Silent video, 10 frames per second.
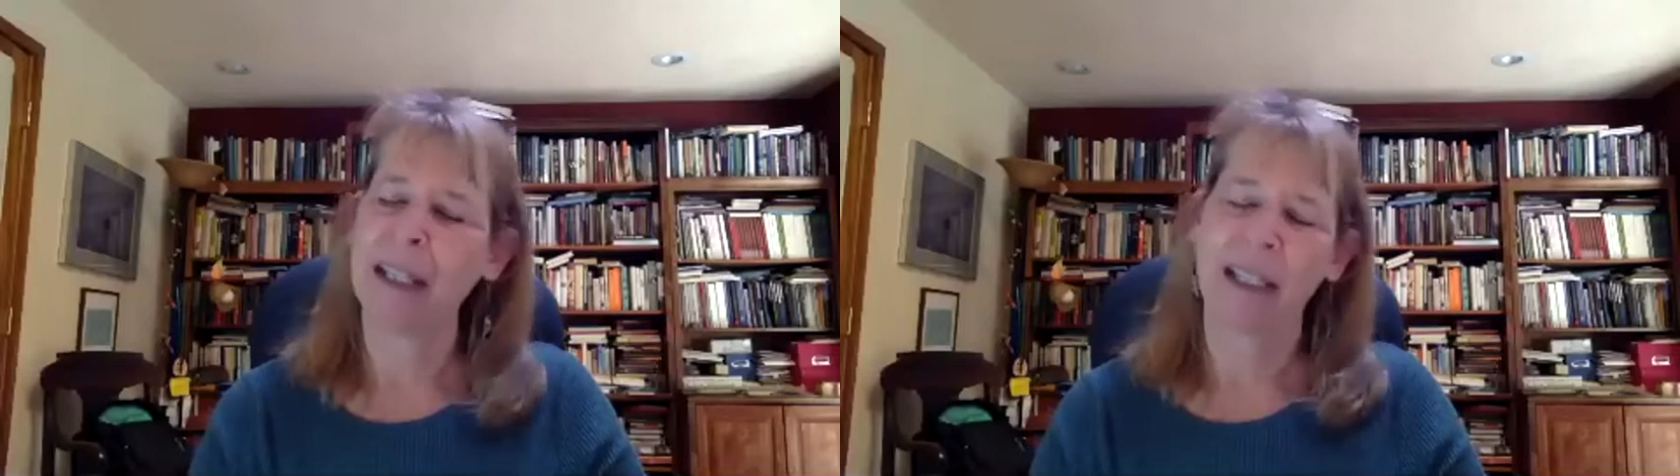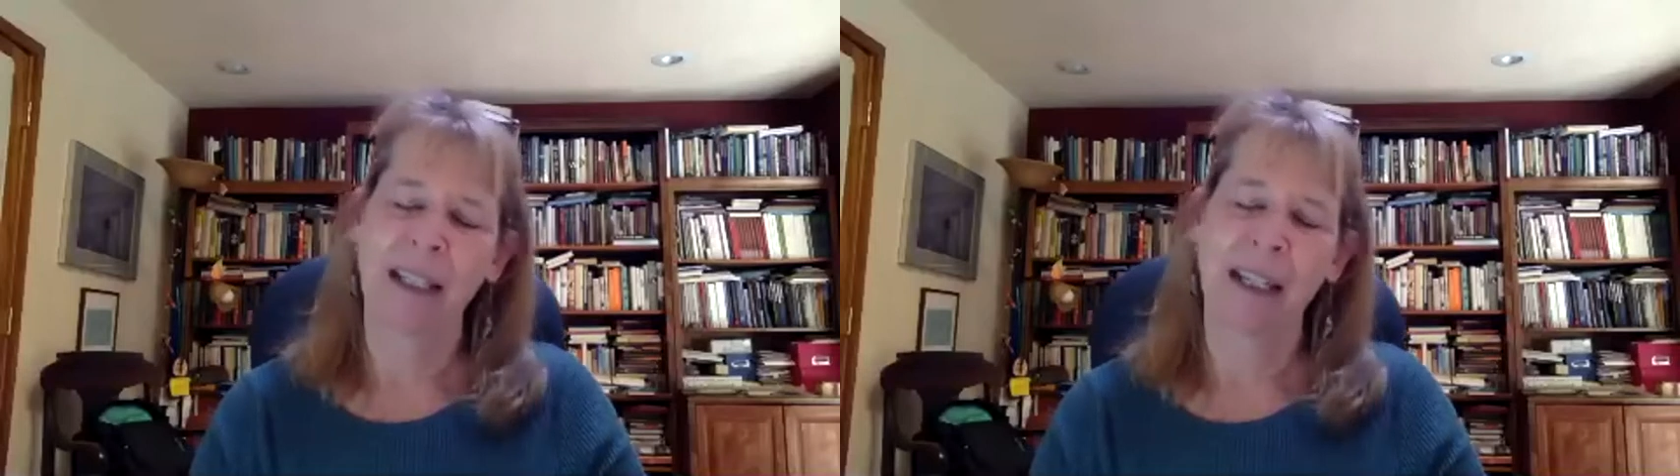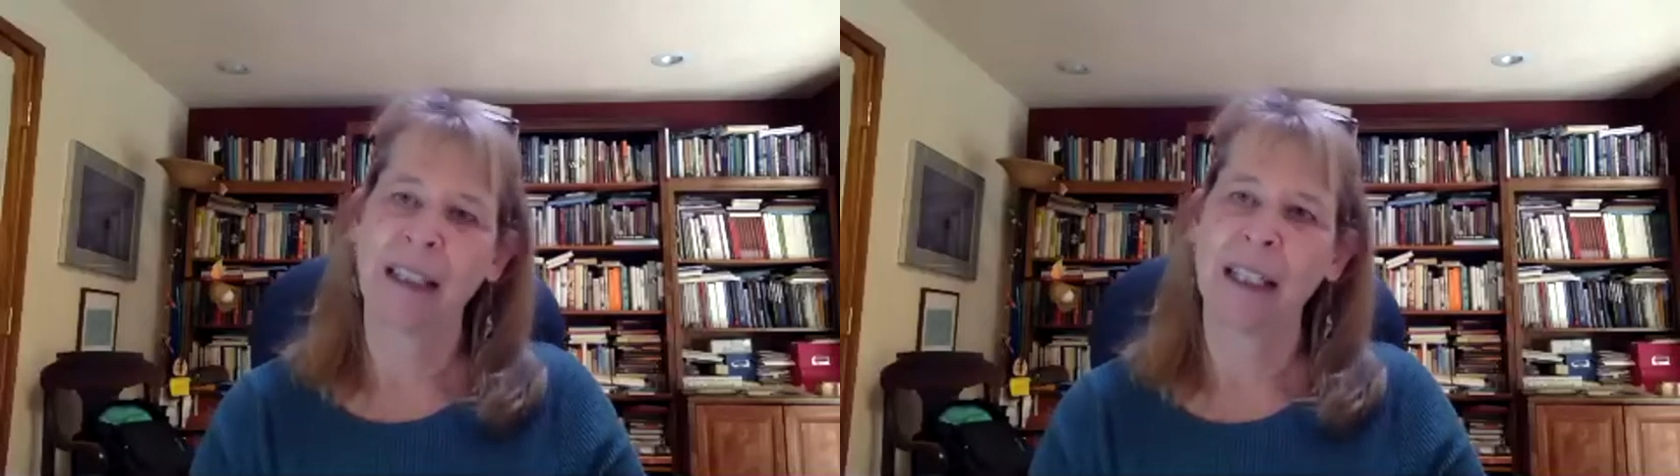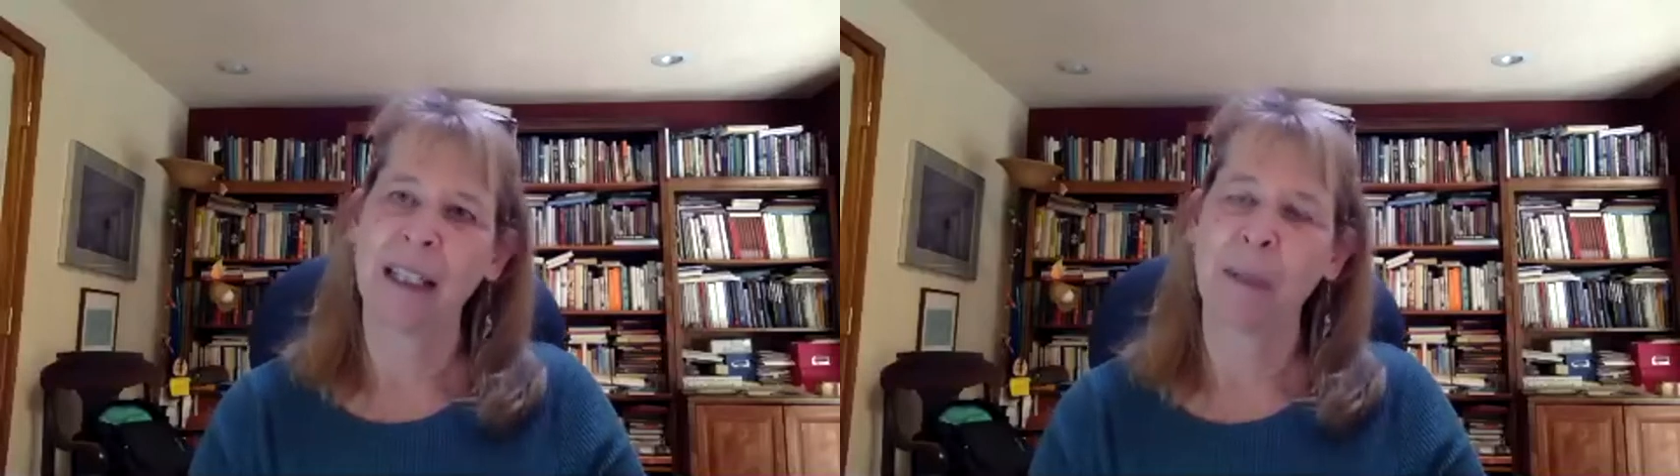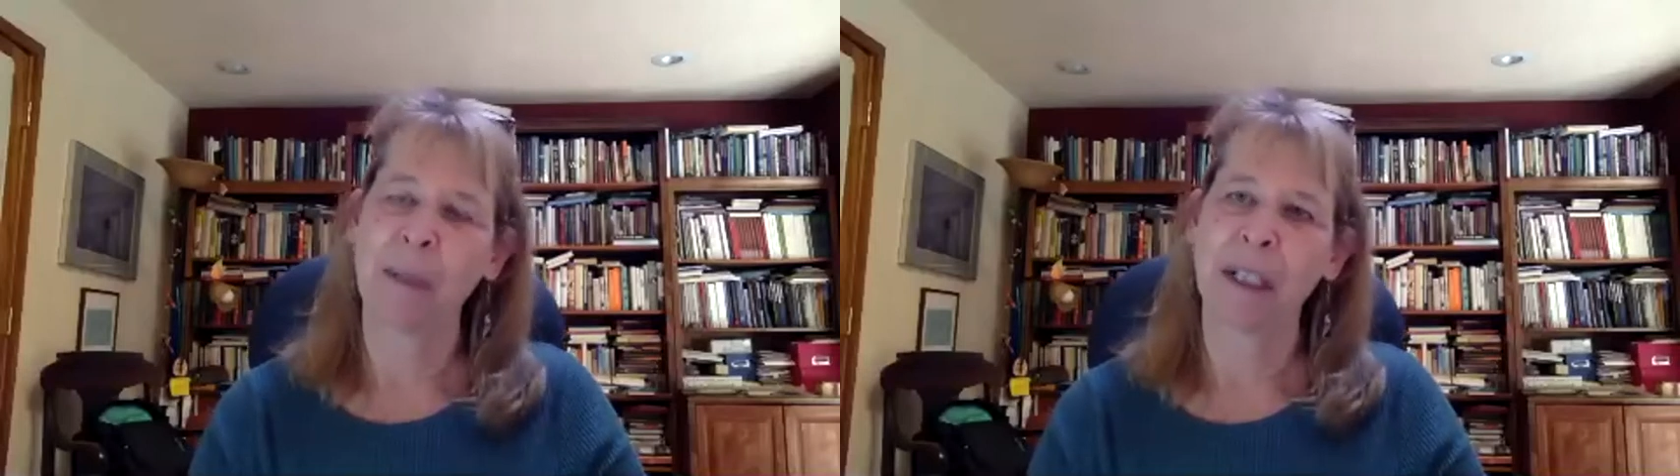hearing Linda
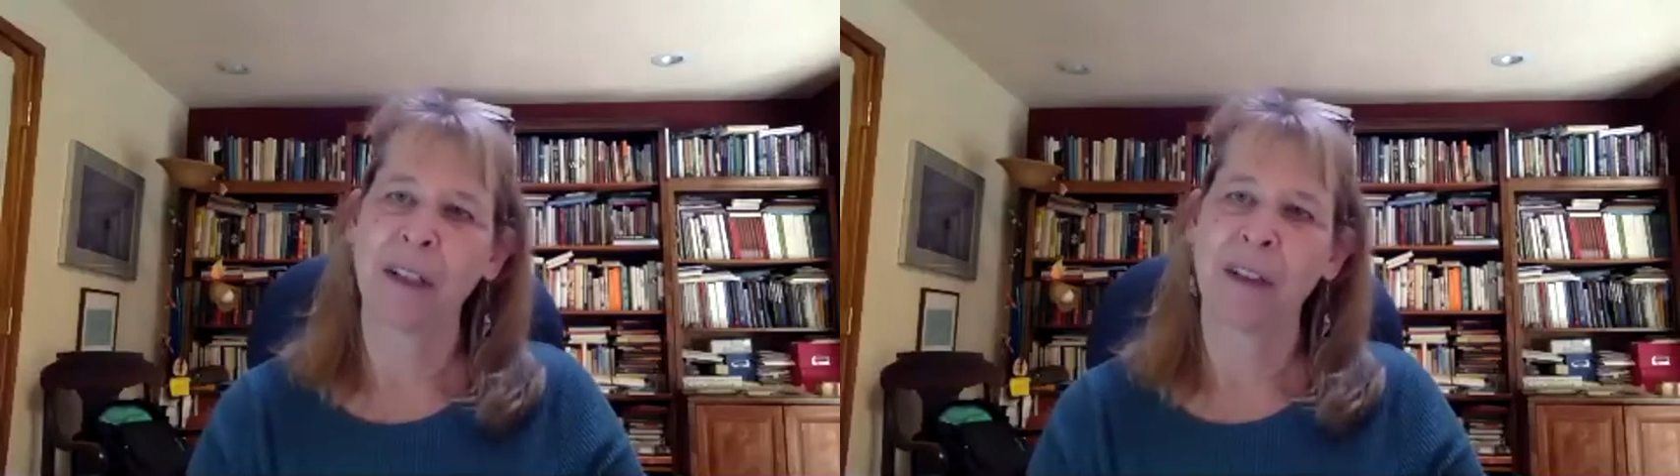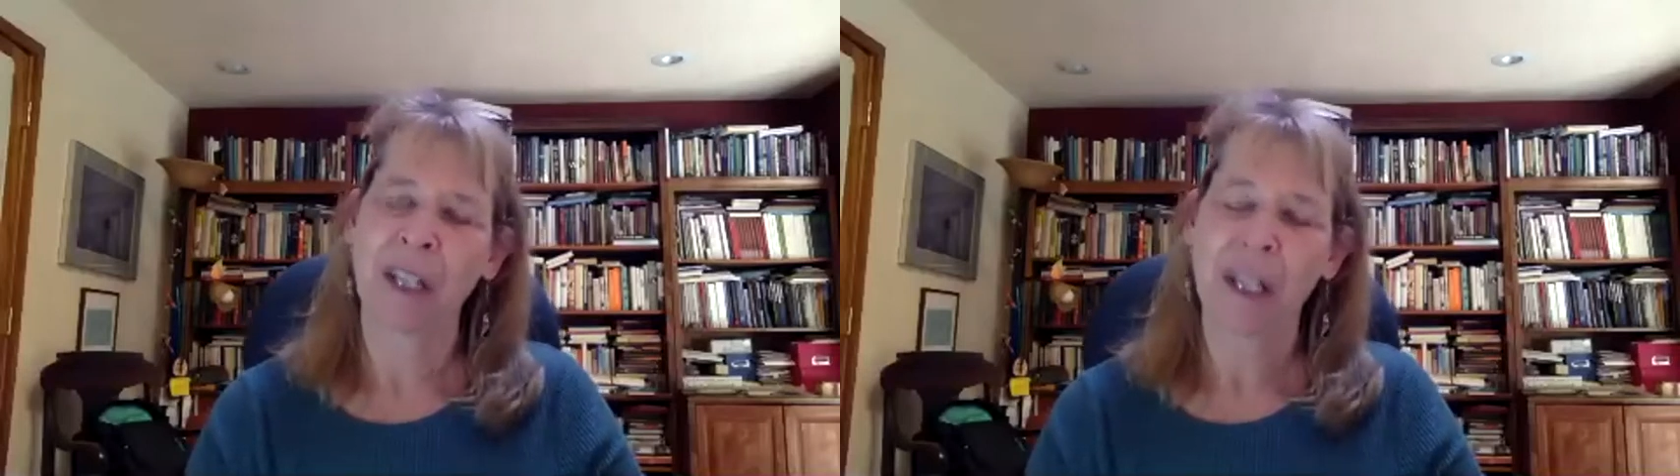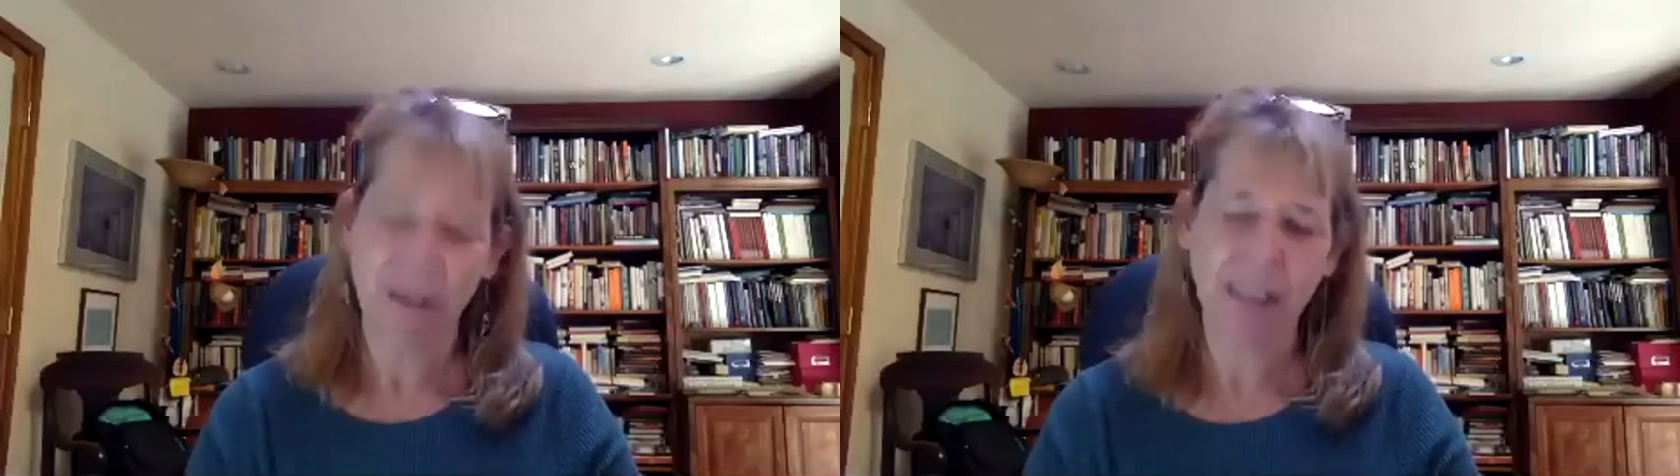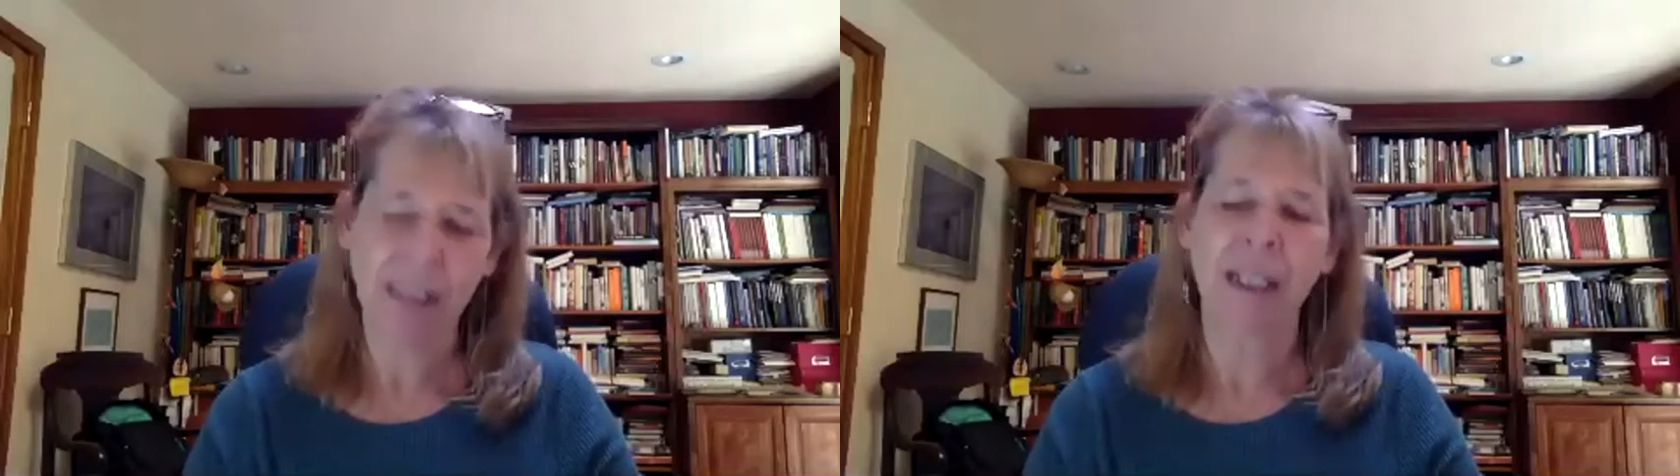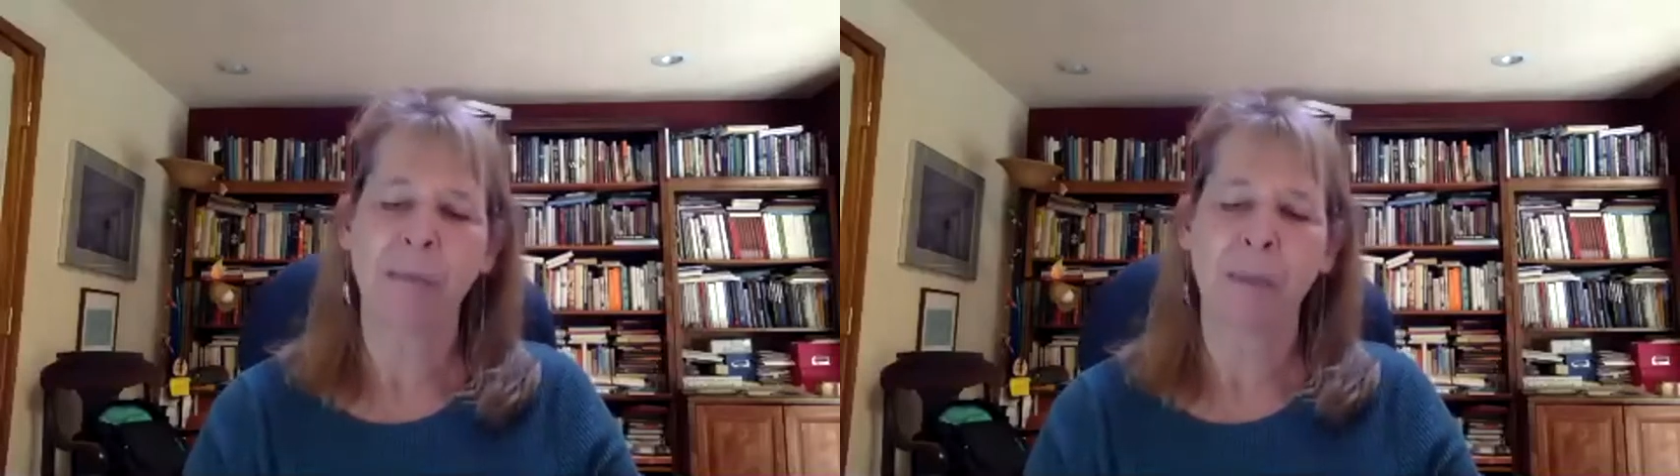
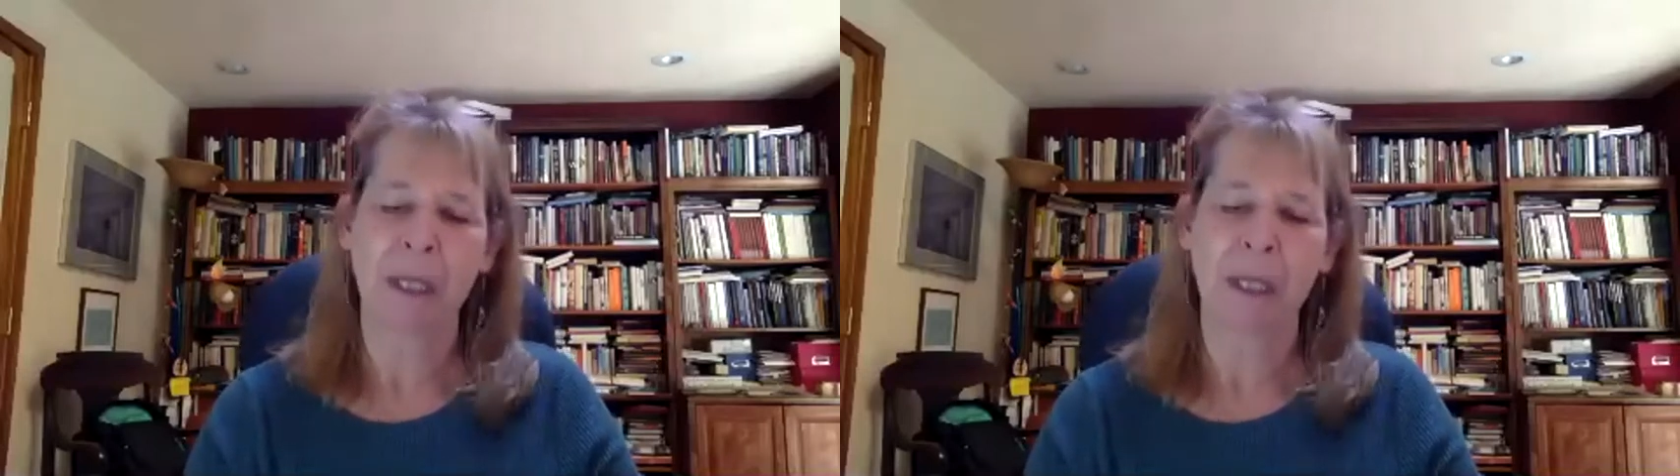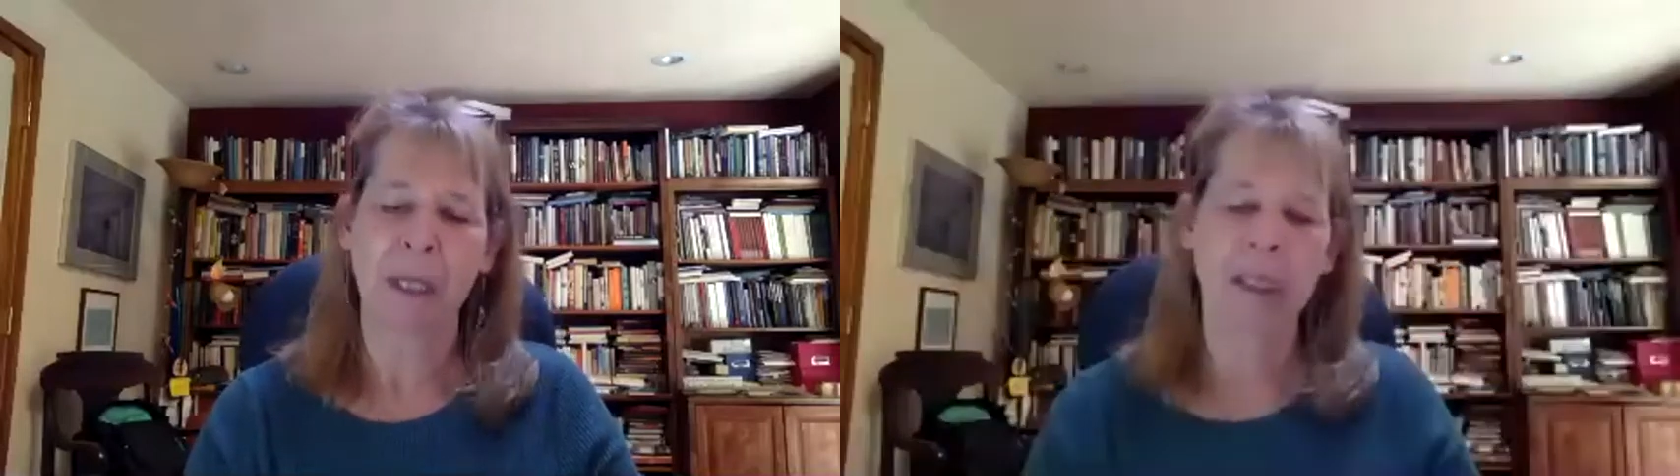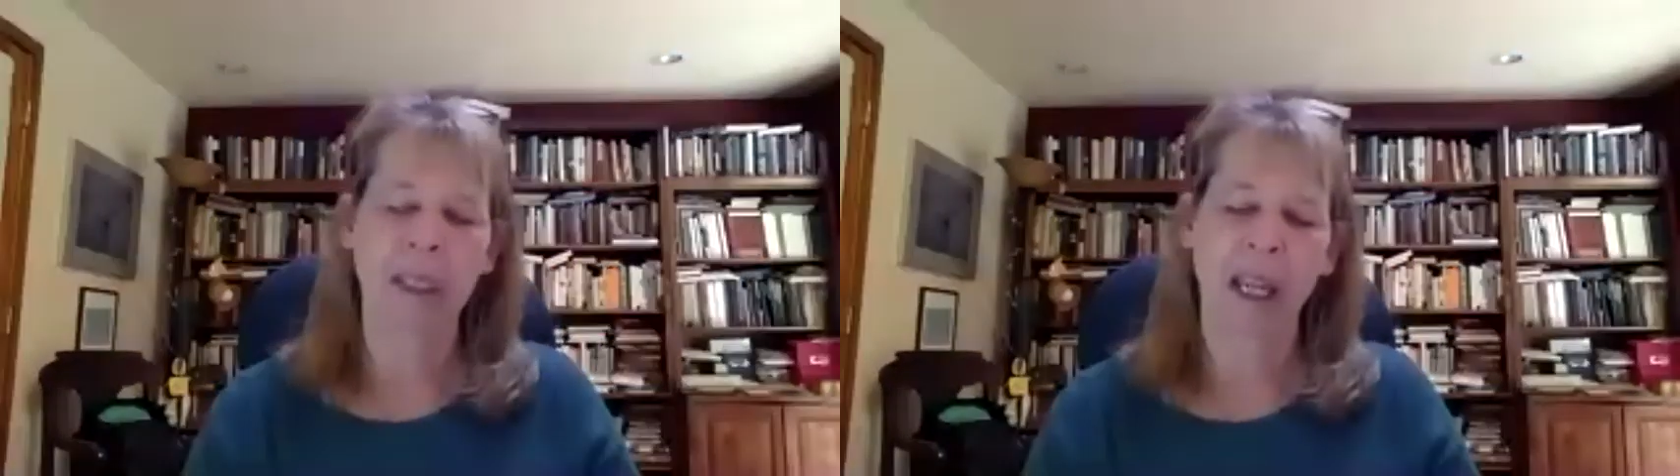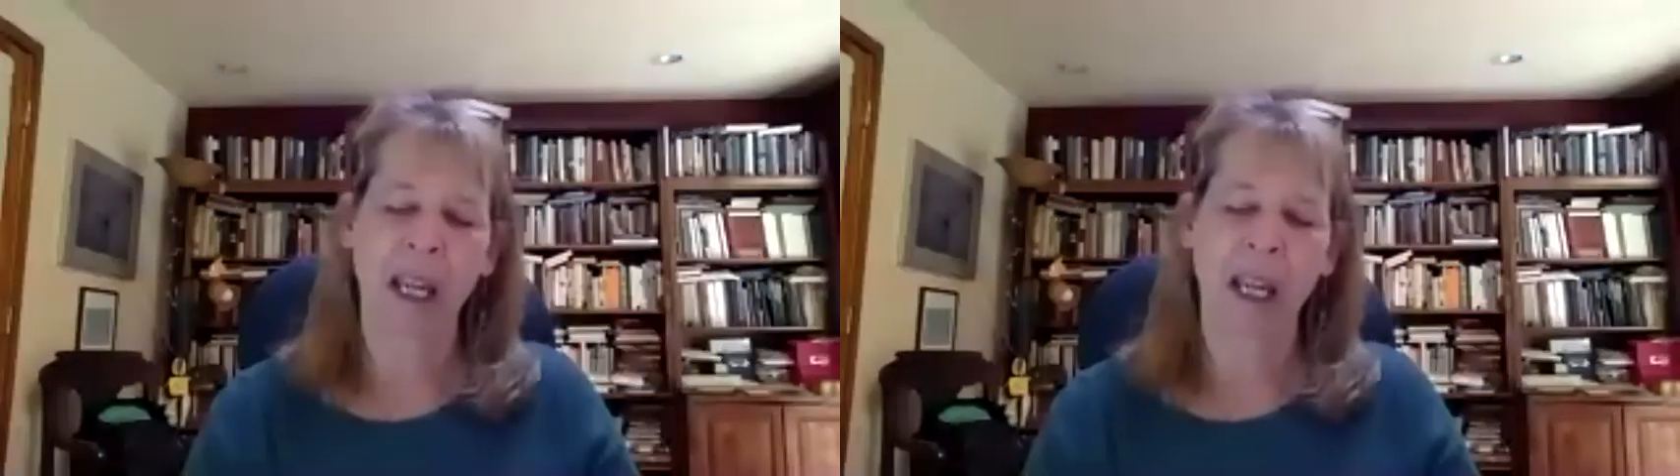Beard's